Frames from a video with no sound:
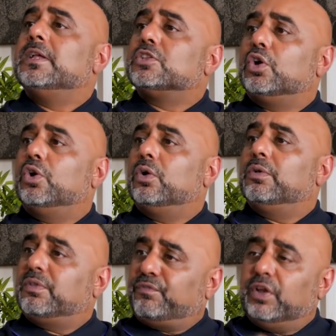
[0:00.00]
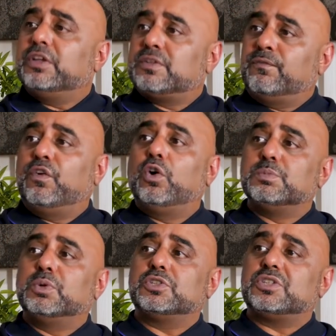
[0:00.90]
So first and
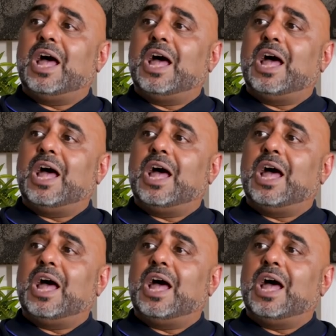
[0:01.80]
foremost,